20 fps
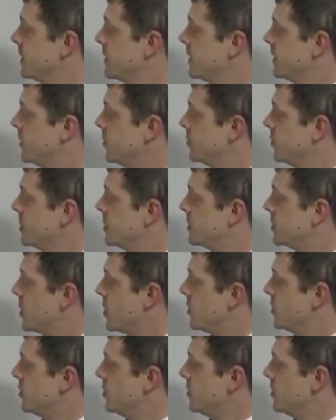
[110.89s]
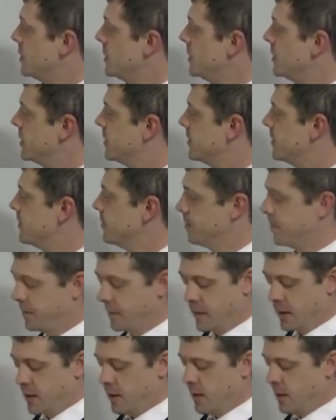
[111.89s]
it'll be solar noon here.
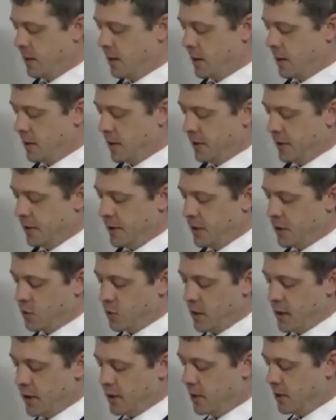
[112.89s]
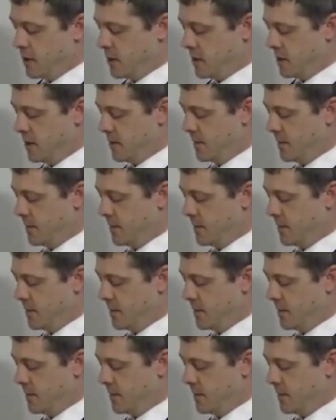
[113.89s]
On the equator,